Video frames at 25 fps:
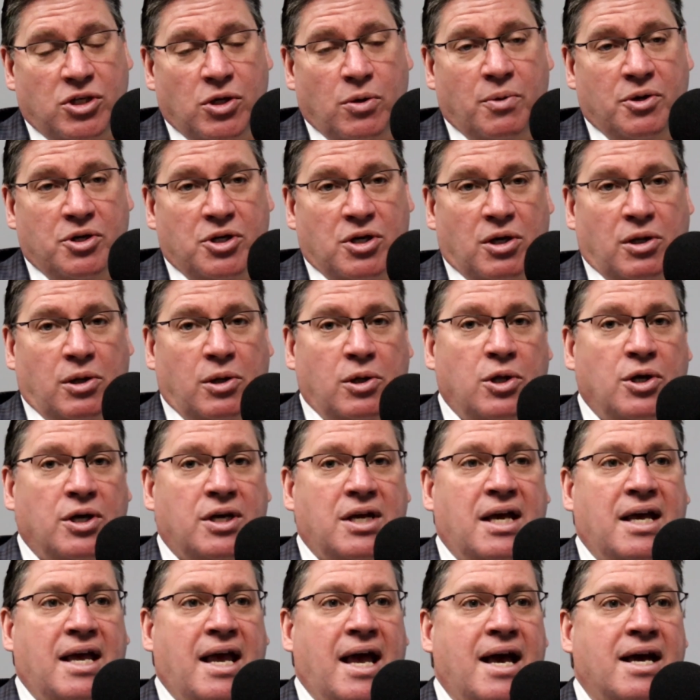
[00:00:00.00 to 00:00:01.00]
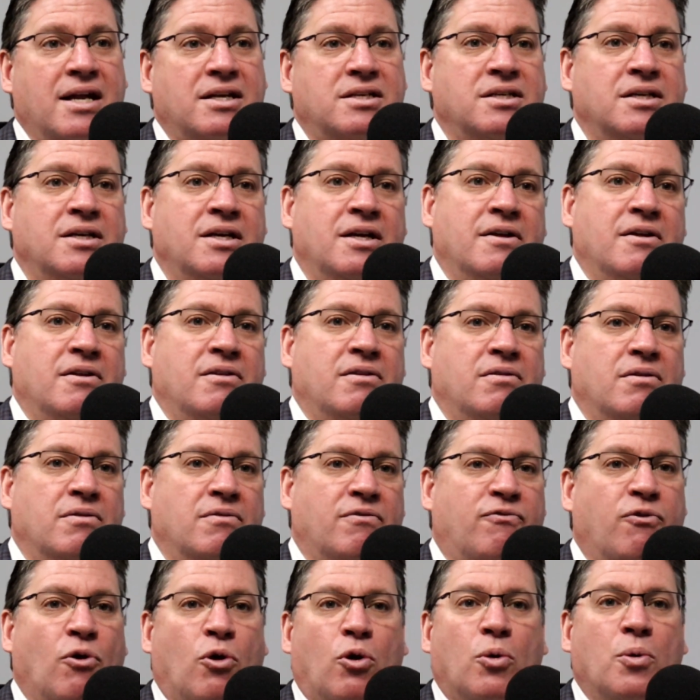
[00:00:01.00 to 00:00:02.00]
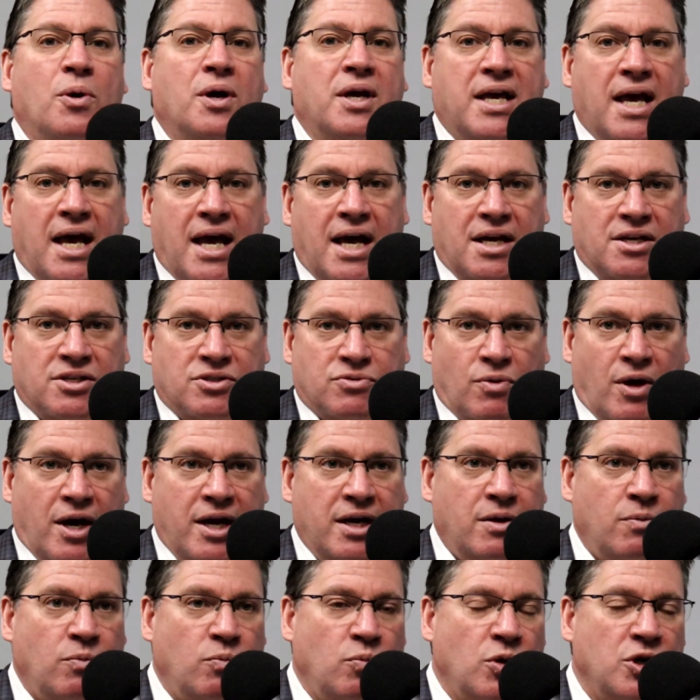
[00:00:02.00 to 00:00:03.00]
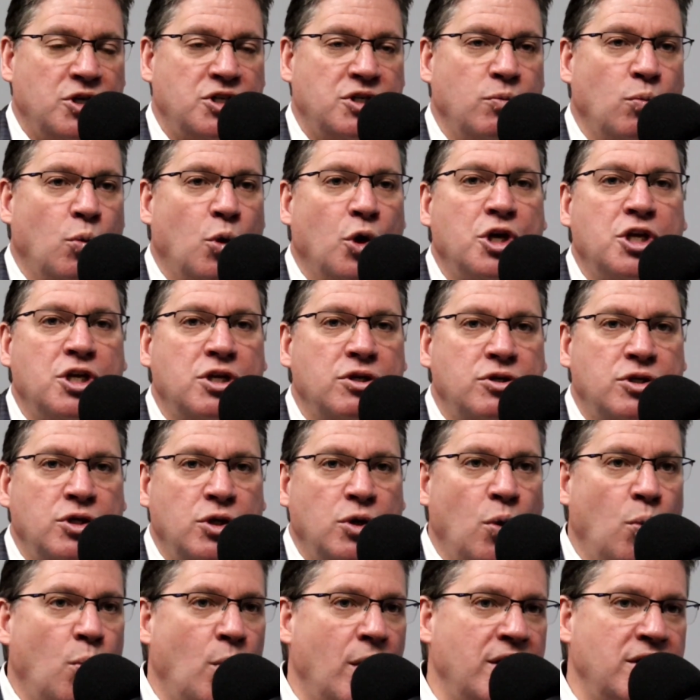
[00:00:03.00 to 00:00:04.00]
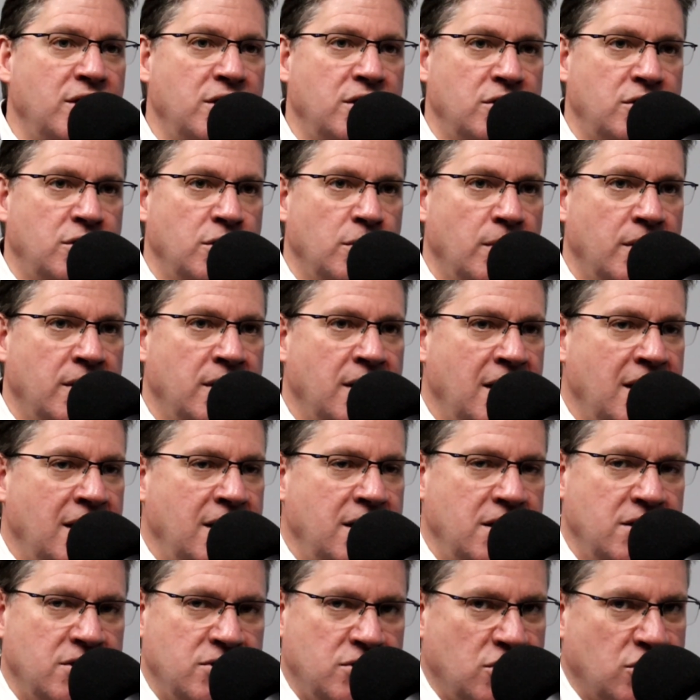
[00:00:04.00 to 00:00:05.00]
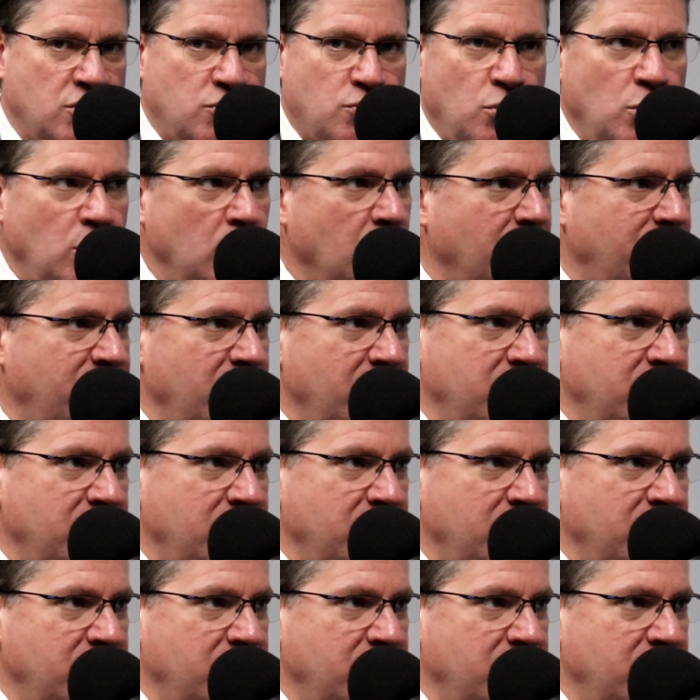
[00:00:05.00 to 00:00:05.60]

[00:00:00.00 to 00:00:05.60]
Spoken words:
too, when you're looking at 401ks, right, and what do you do, when do you do it, is this rule of